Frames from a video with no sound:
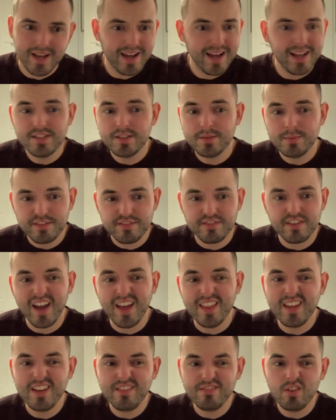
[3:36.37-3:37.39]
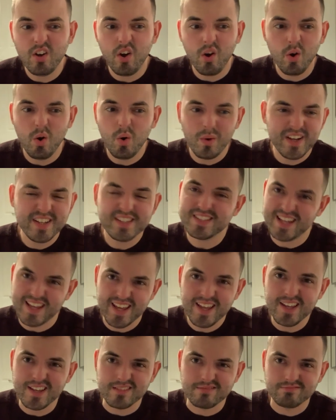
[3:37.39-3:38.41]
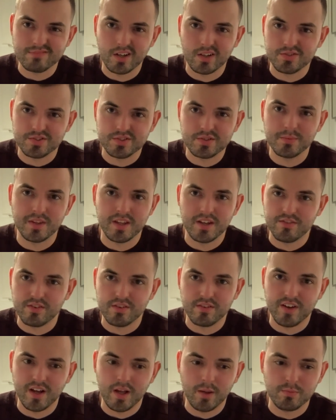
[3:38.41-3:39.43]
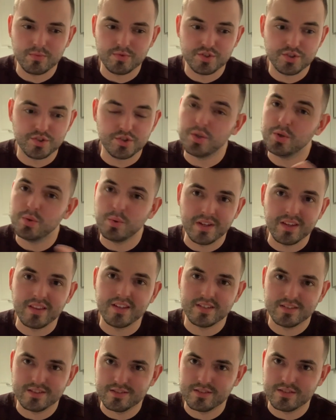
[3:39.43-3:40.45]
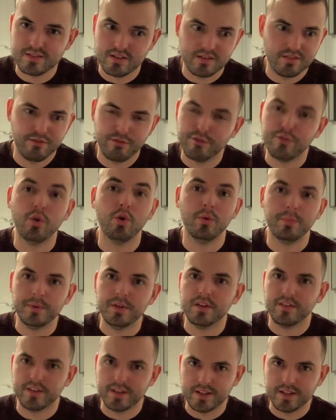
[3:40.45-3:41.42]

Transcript: And to be fair, they've not always hit on some of their other albums doing this formula,